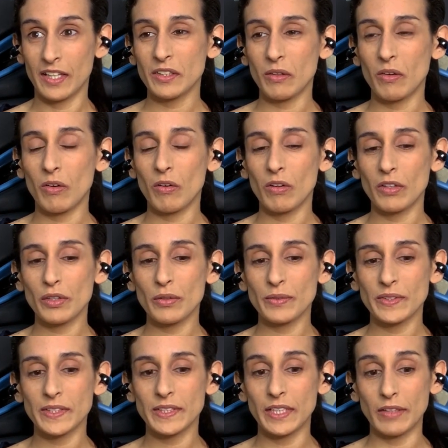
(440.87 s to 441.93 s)
So all
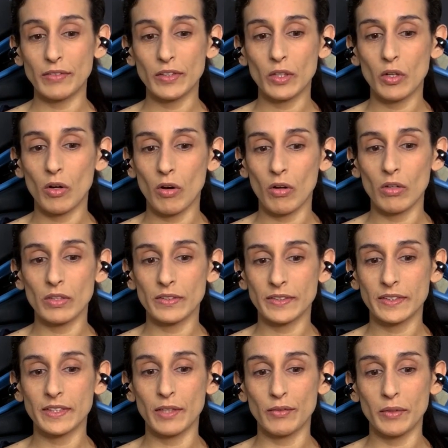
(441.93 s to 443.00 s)
those 7 calls,
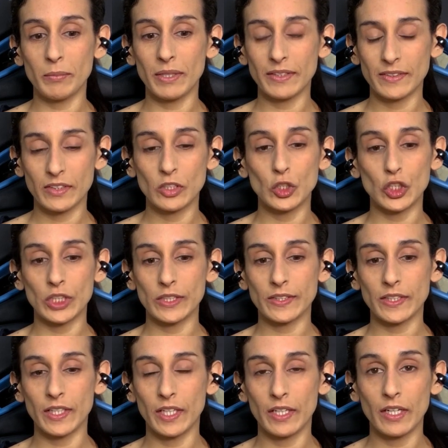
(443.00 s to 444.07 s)
7
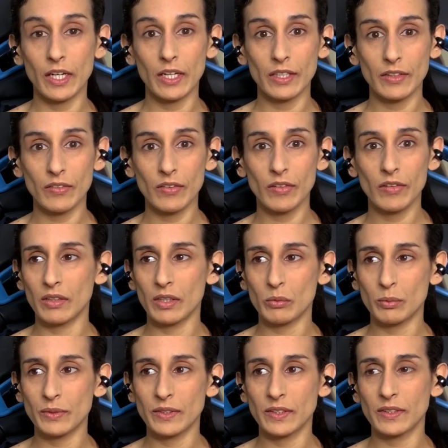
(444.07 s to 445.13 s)
messages he got,
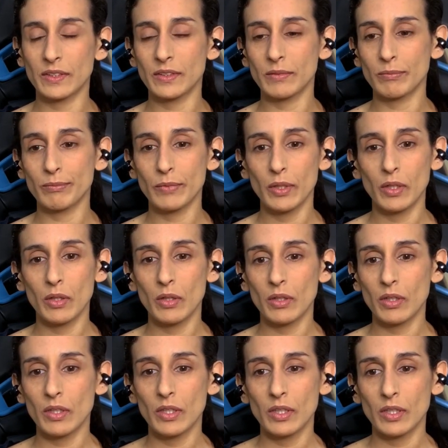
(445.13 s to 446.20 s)
that was
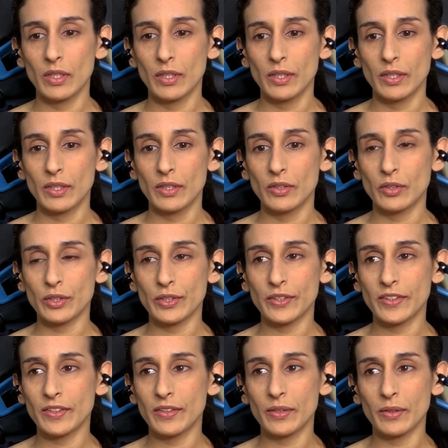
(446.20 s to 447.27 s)

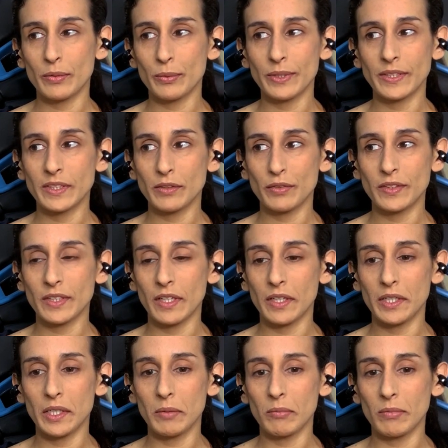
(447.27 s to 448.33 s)
just a waste of
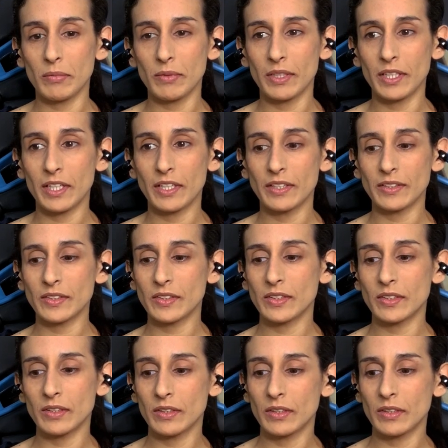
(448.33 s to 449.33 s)
time, I guess.